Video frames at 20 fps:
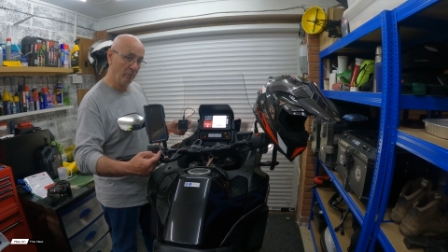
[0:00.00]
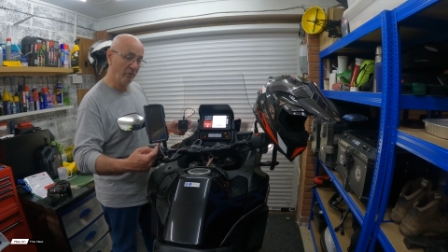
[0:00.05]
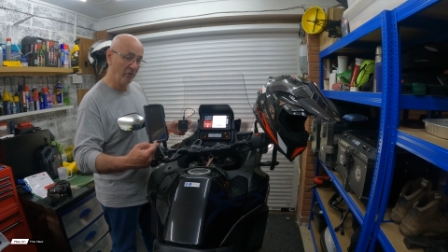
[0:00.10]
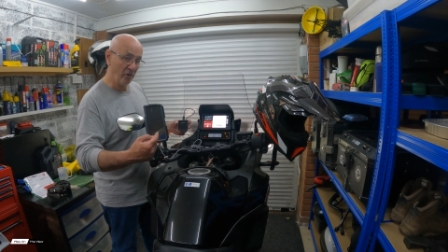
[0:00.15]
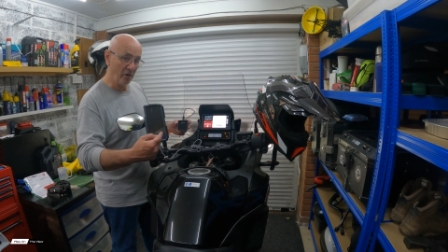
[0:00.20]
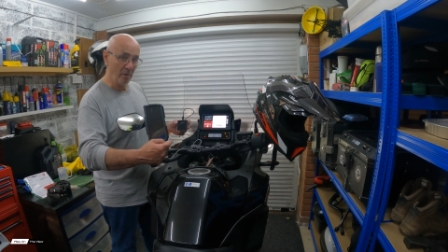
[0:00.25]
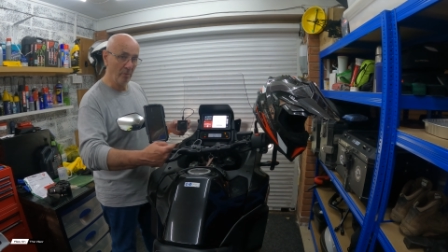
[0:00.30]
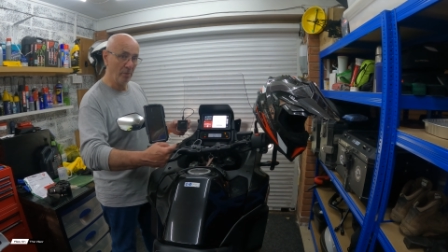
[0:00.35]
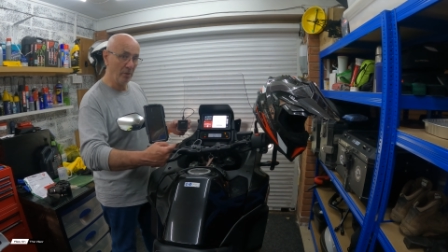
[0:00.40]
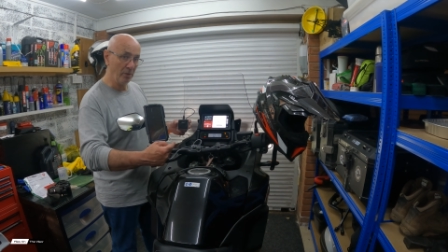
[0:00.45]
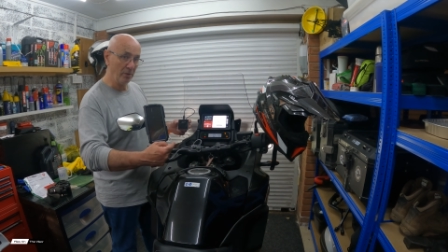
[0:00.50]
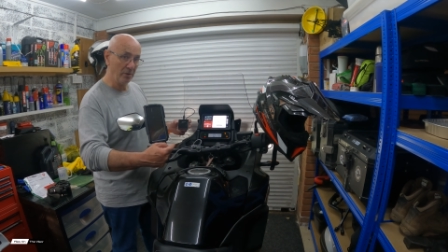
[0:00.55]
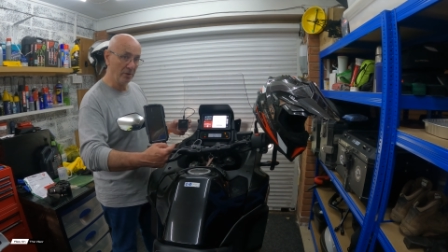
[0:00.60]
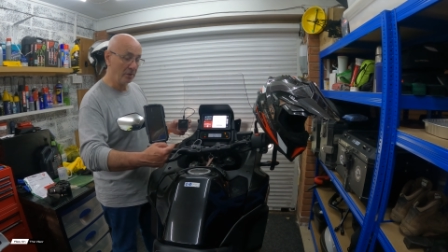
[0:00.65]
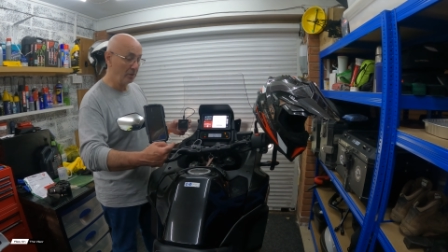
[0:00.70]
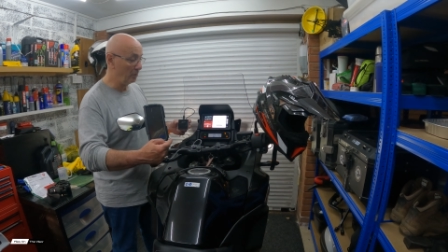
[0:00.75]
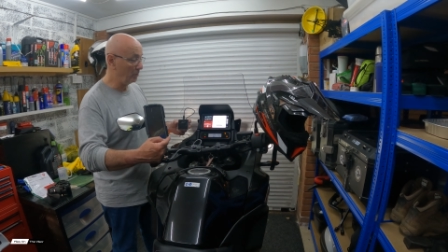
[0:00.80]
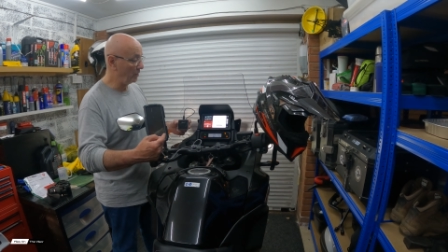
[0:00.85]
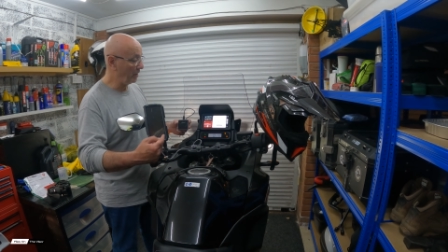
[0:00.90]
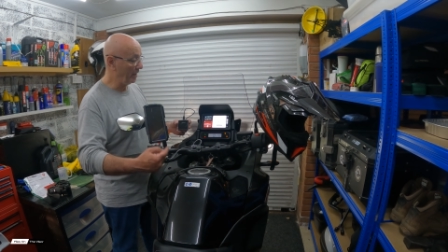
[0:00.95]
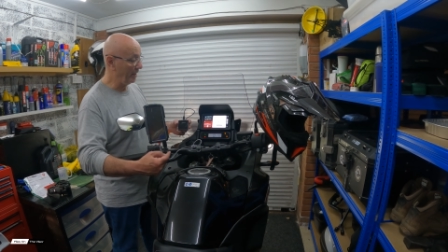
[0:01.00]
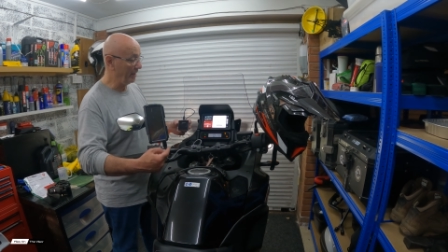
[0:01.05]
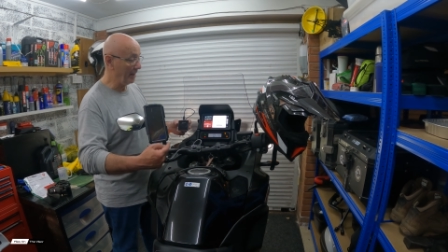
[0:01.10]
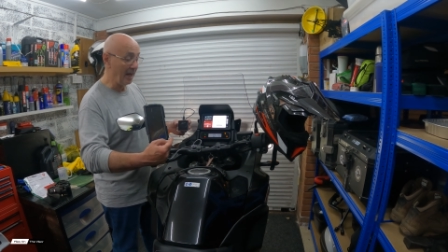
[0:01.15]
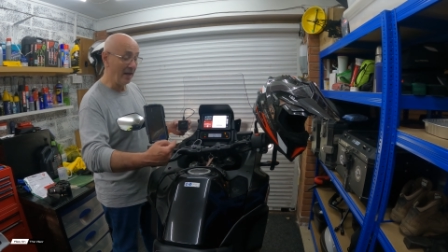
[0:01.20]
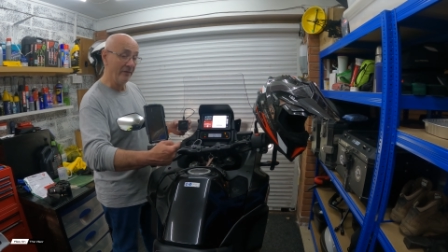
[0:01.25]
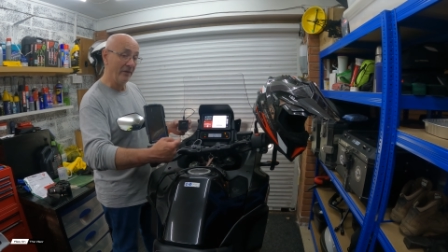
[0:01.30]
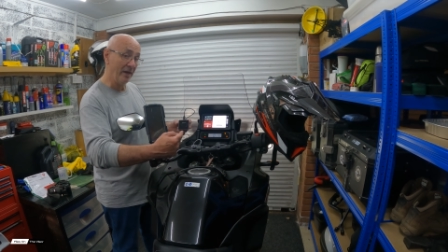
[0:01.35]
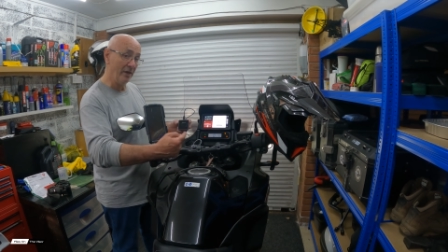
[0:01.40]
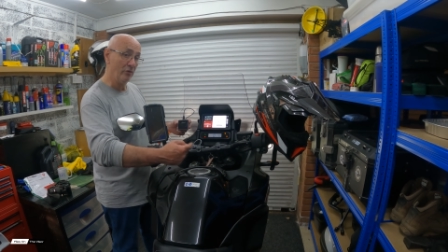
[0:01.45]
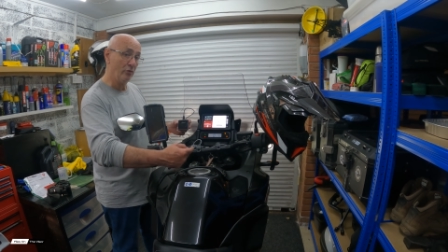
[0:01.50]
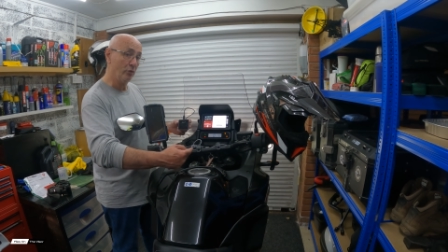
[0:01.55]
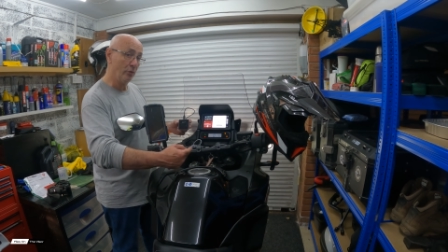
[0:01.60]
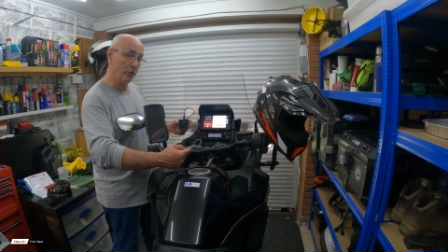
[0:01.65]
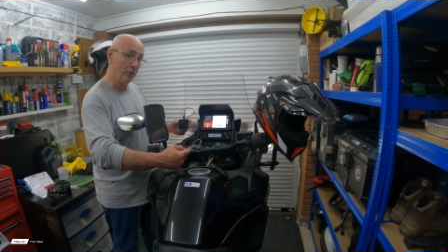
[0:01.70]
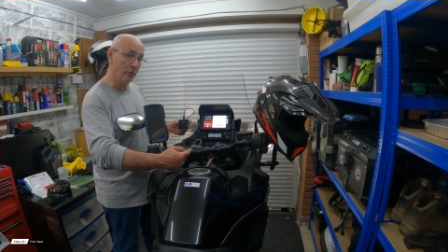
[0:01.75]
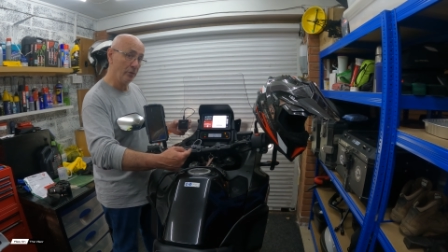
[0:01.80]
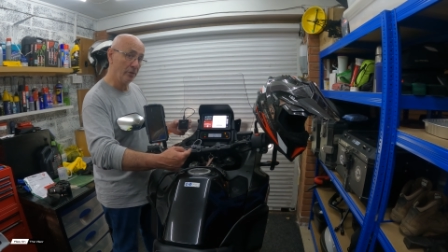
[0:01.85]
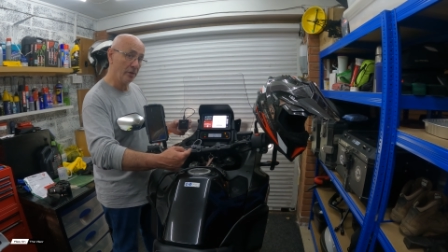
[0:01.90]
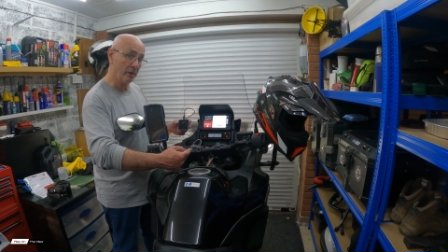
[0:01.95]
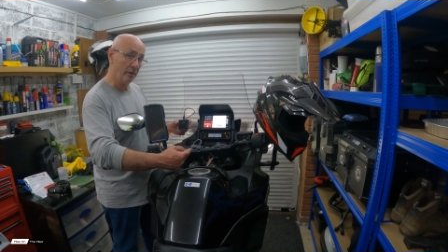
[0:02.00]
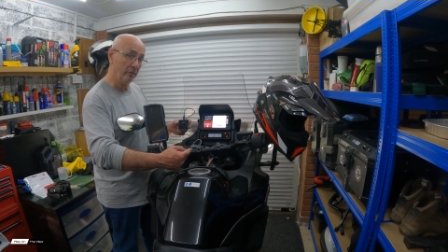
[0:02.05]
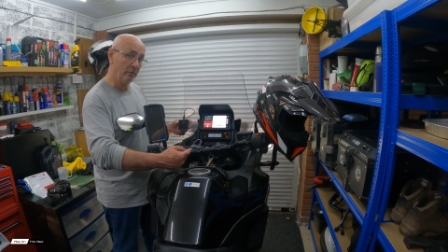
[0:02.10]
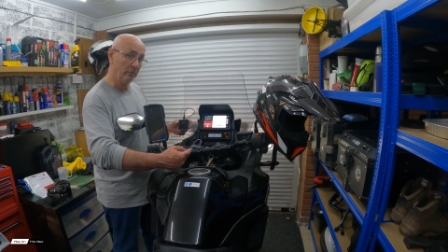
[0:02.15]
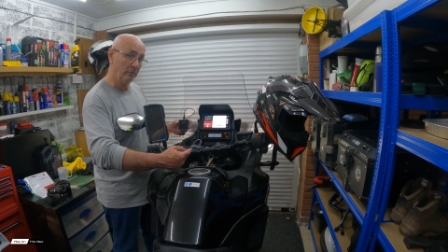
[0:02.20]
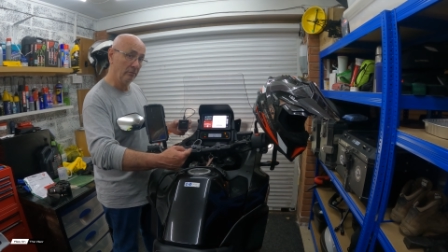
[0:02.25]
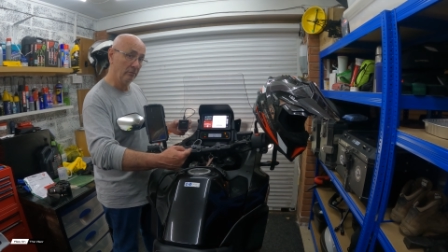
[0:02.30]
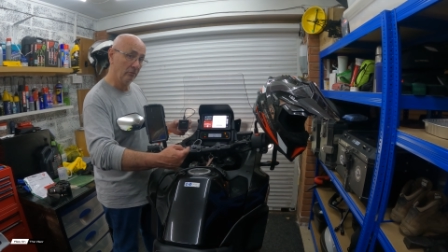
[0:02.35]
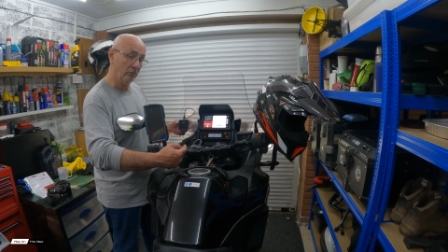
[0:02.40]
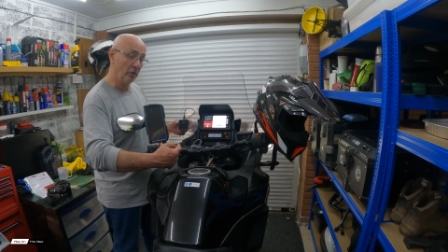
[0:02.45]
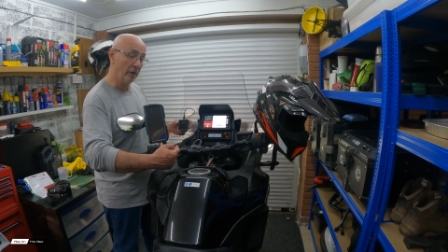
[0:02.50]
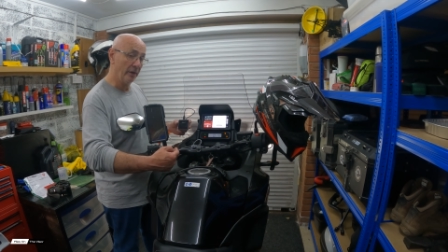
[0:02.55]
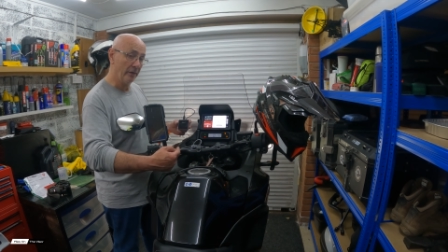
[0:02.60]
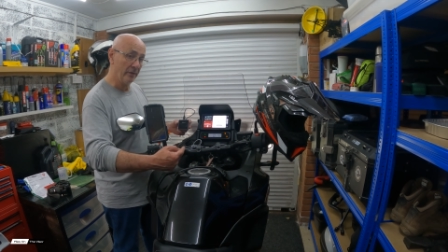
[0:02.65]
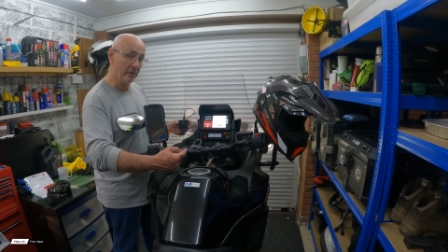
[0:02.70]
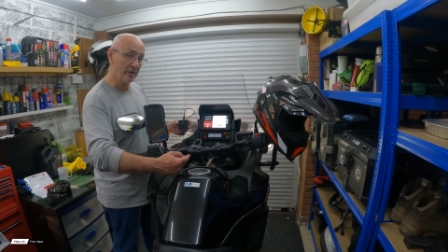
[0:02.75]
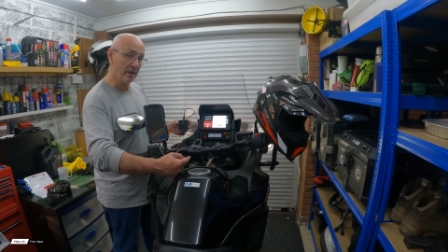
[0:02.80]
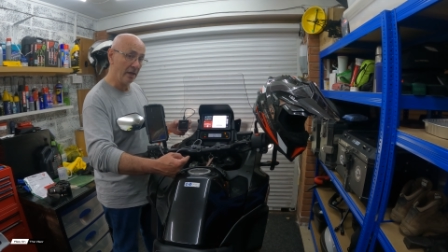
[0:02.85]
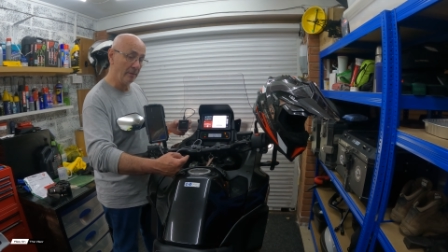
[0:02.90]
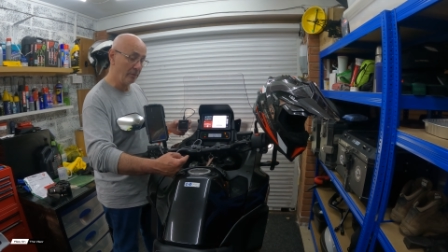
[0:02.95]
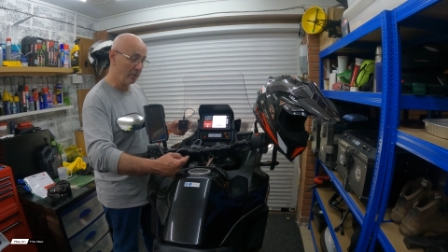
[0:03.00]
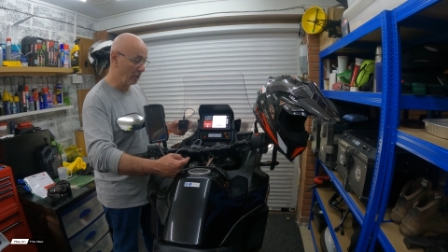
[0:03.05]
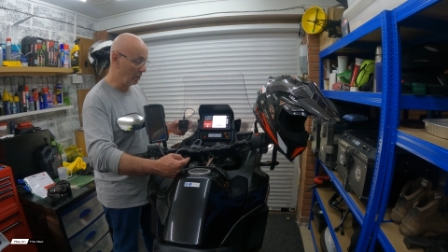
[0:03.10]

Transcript: via Bluetooth and have Android Auto run at the same